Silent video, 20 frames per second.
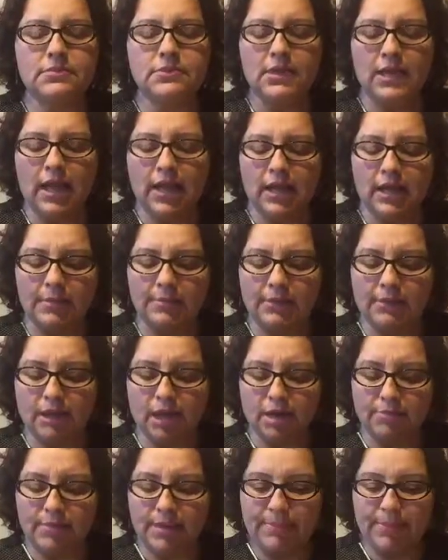A lot
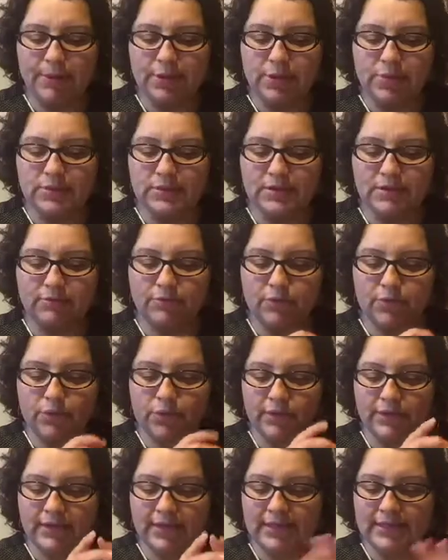of people use it
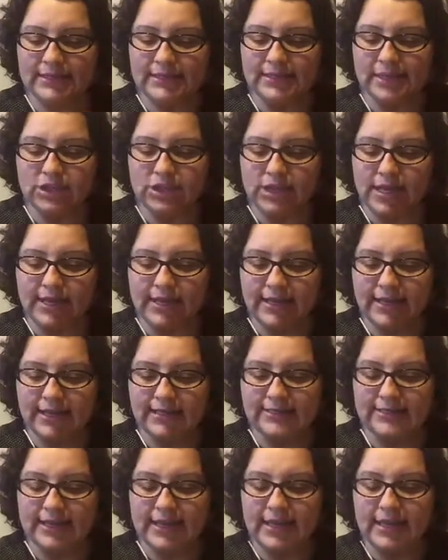for things such
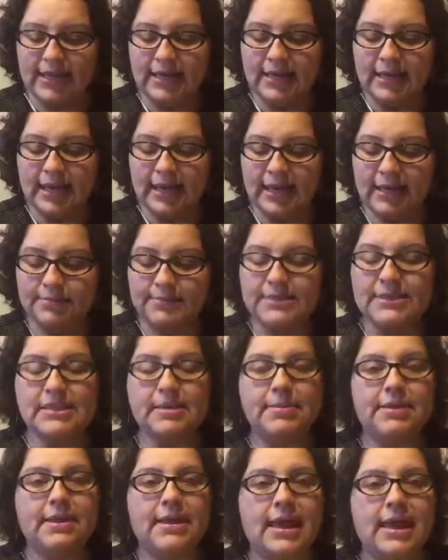as
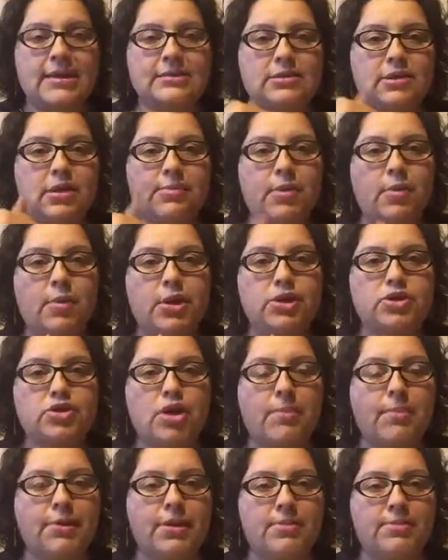stomach aches. So you put 1
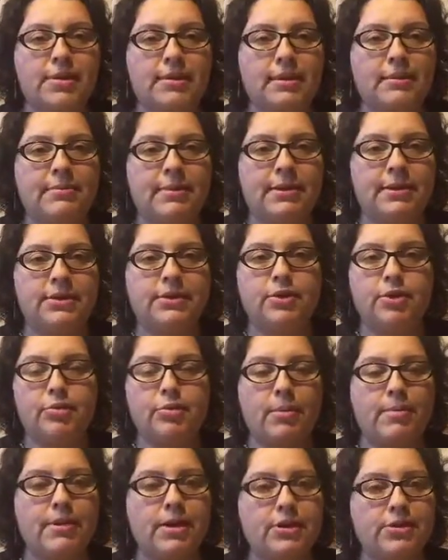drop in your belly button or
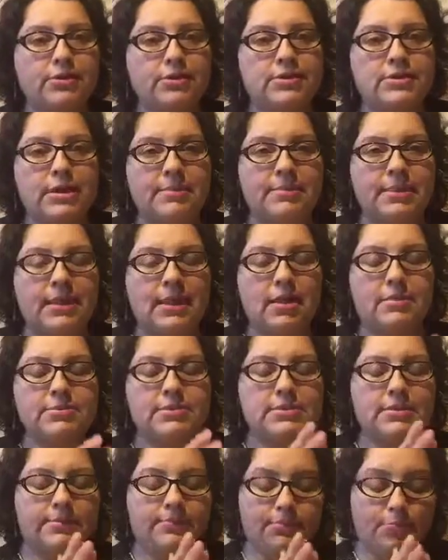rub it on your tummy,
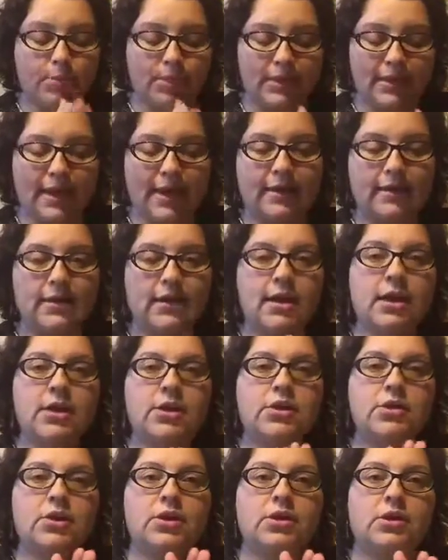helps with that.
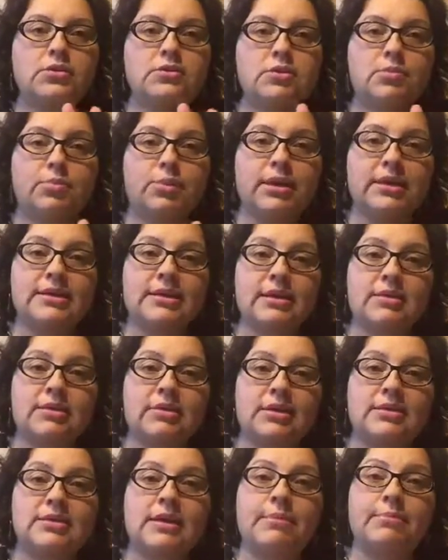You can also bring down
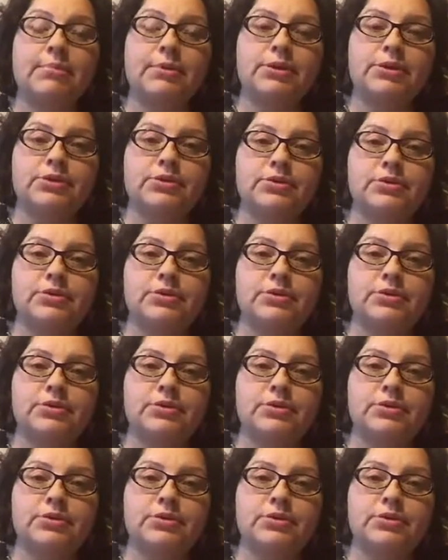the temperature.